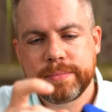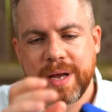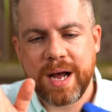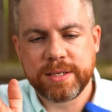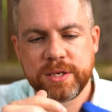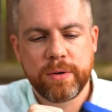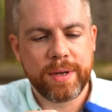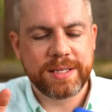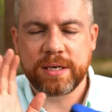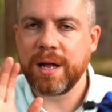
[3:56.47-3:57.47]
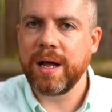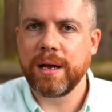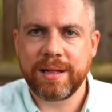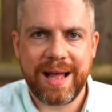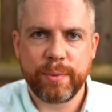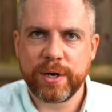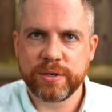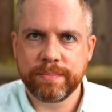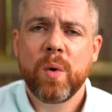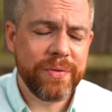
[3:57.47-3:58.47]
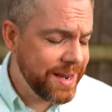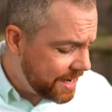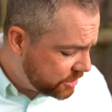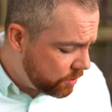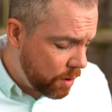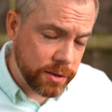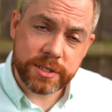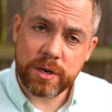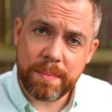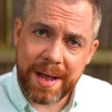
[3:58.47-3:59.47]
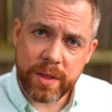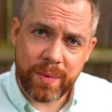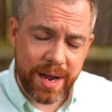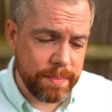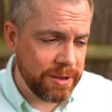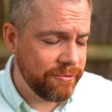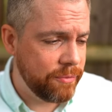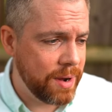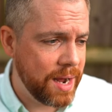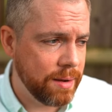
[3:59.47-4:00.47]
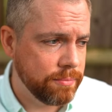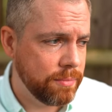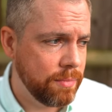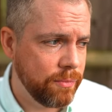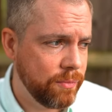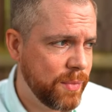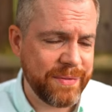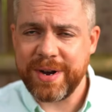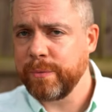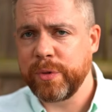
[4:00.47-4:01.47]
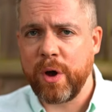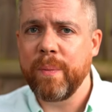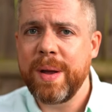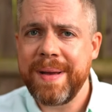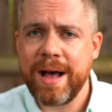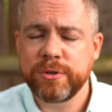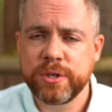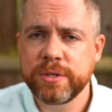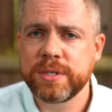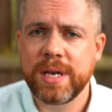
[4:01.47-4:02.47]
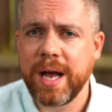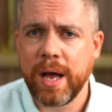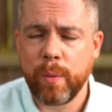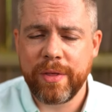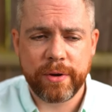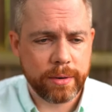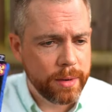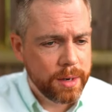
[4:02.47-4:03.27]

Uh, so it's a co uh, collaboration. One thing I do also, by the way, be, uh, I've done with all my pouches, uh, whether